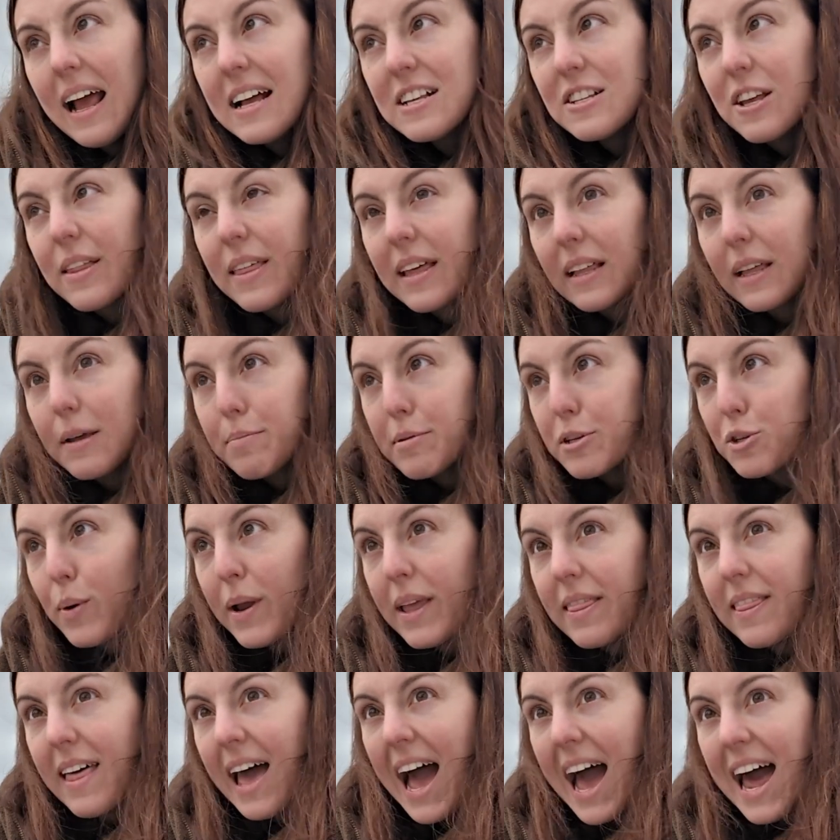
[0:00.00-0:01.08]
So I think like
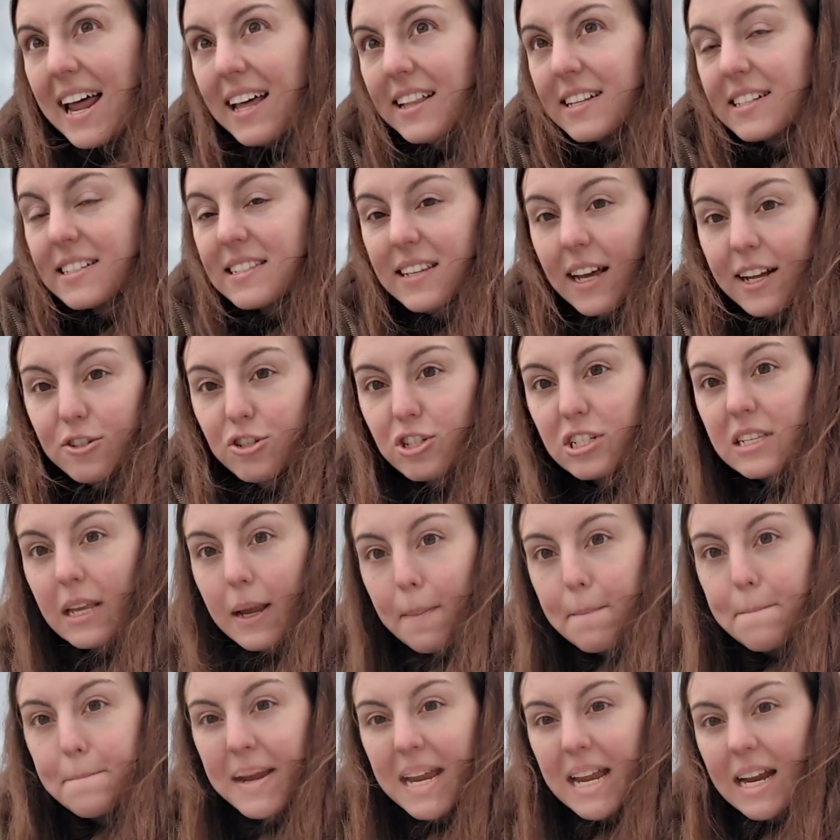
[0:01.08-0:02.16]
between that and the sun just
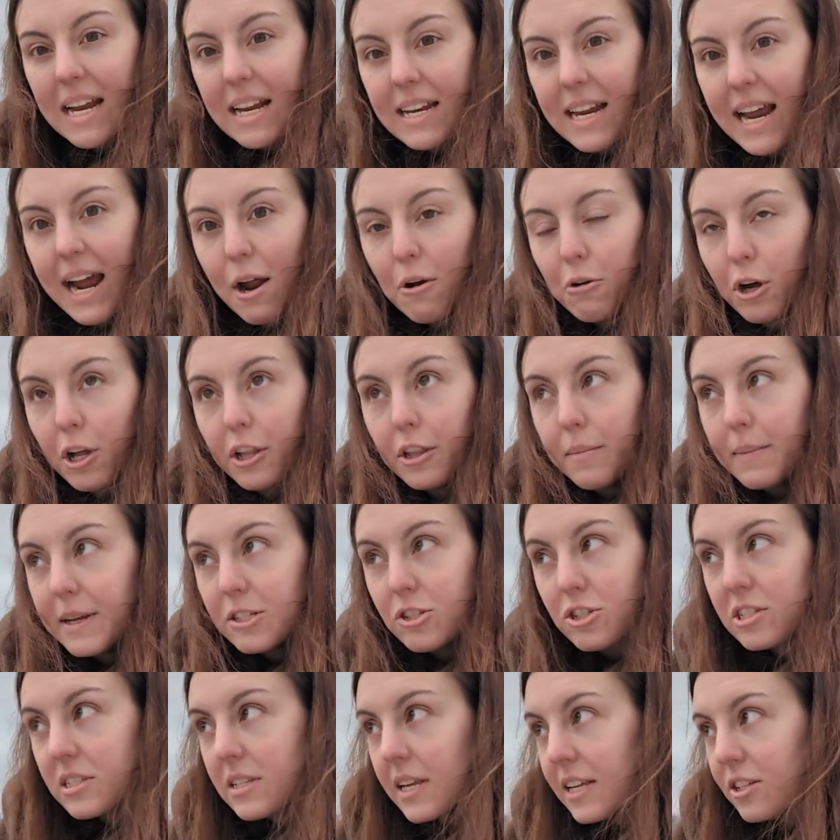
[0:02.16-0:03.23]
like beating down on them, it
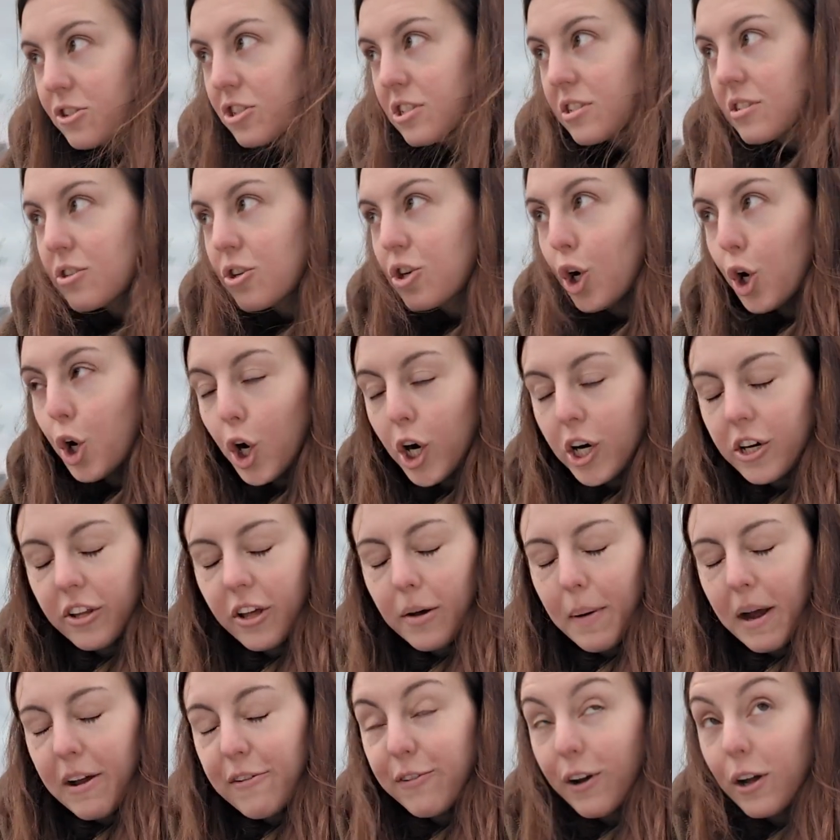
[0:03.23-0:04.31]
just cooked
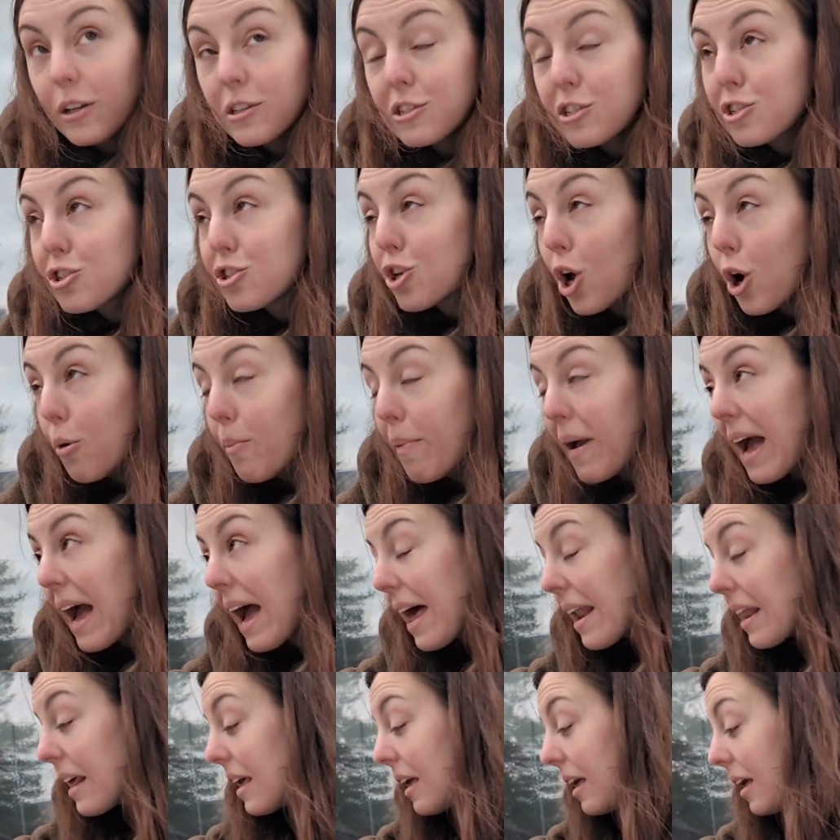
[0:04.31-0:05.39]
them. I felt so bad.